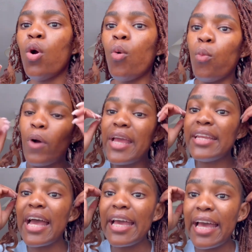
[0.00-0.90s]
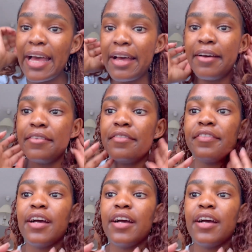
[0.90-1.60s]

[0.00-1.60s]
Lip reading: when I have